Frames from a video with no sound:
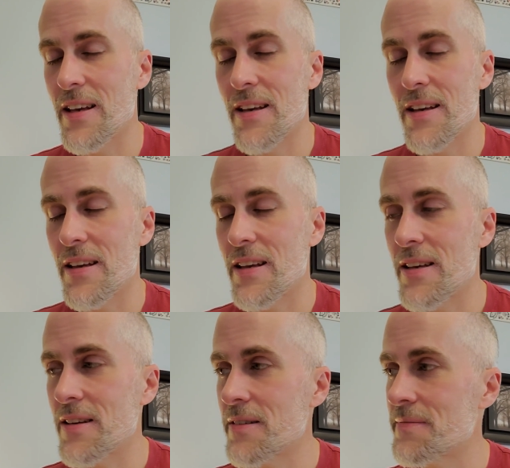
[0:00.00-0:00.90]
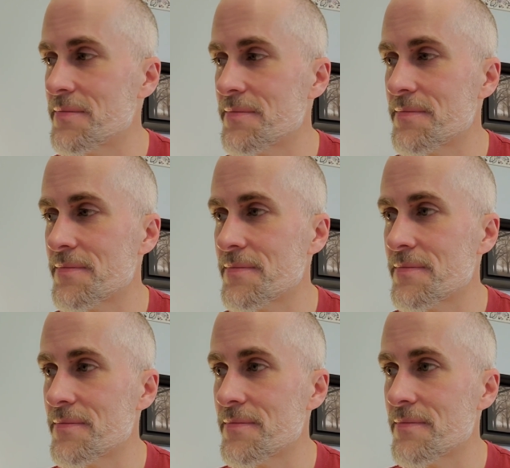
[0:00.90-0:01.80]

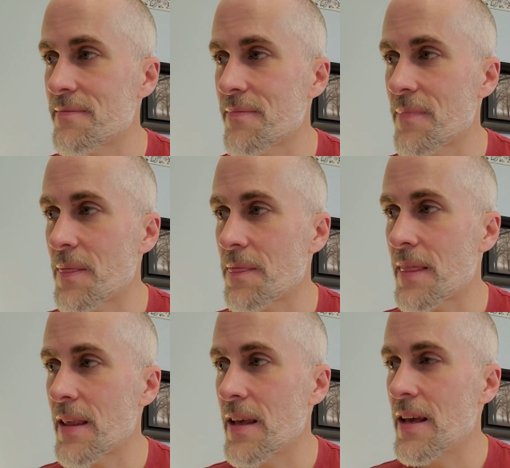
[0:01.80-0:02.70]
(no one is talking)